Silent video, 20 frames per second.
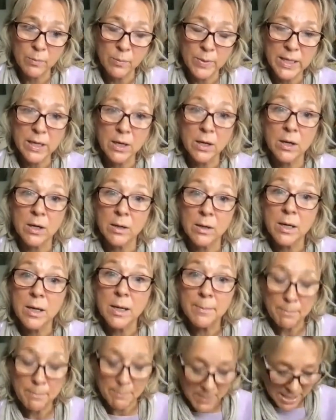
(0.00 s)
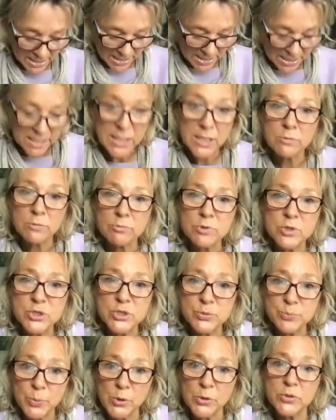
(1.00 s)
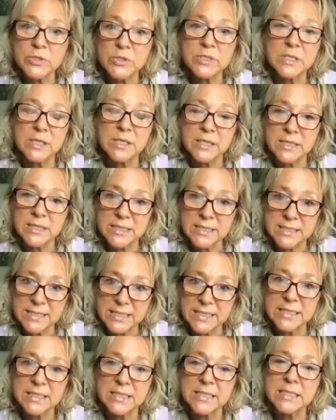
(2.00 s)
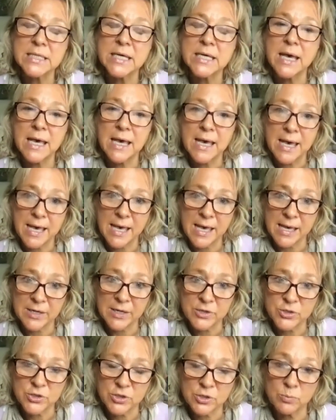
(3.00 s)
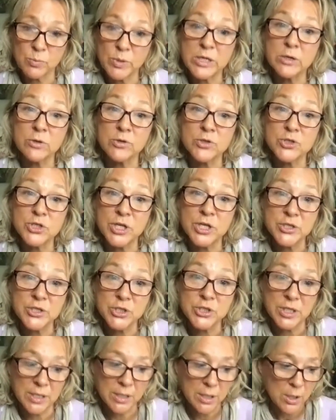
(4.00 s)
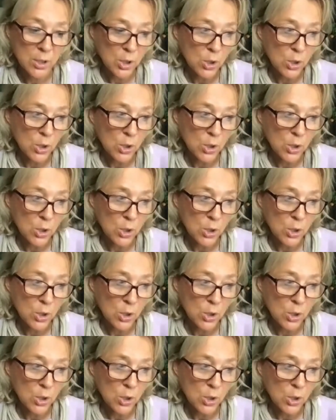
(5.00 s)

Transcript: we are making a response, a considered action, we're not judging.